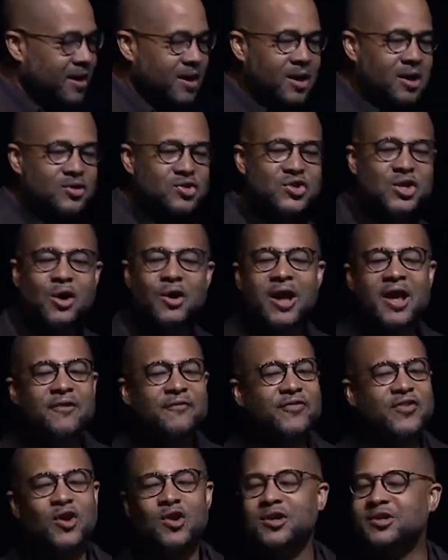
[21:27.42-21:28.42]
So
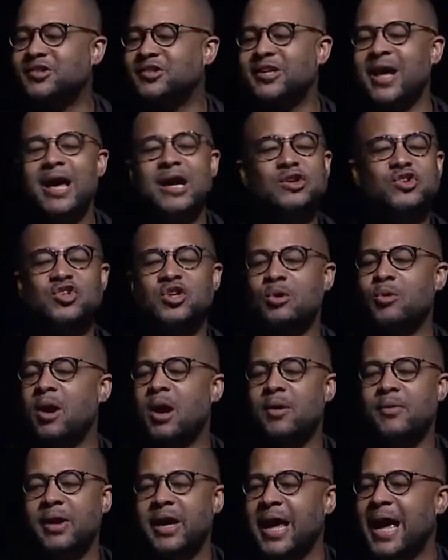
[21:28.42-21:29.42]
if your
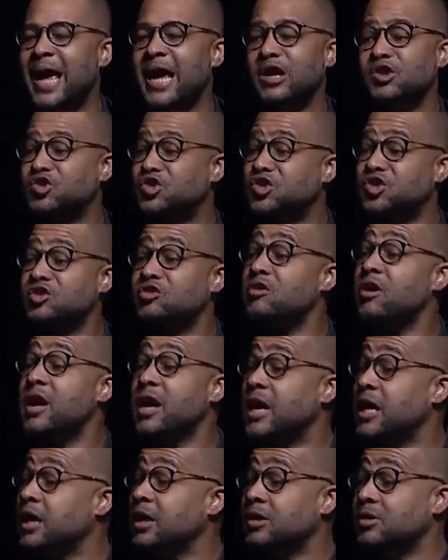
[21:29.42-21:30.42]
sanctuary ain't
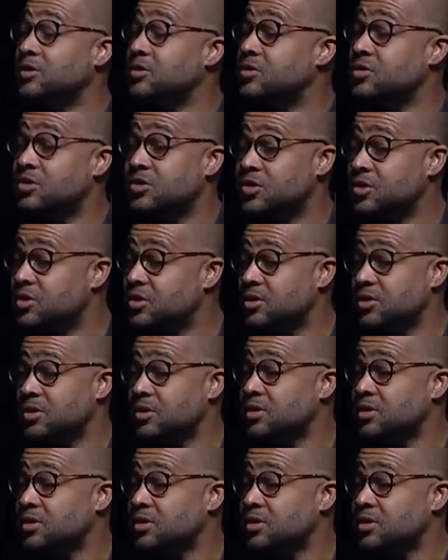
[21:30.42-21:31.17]
strange,